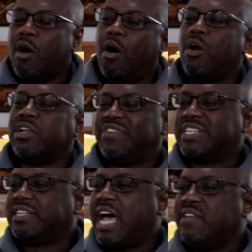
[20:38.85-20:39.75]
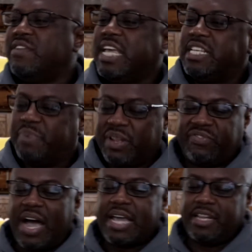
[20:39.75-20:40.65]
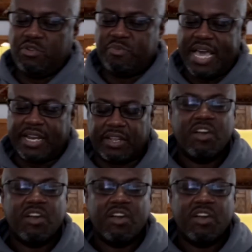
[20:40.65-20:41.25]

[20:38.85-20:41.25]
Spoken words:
All of his life, he's been fighting humanity.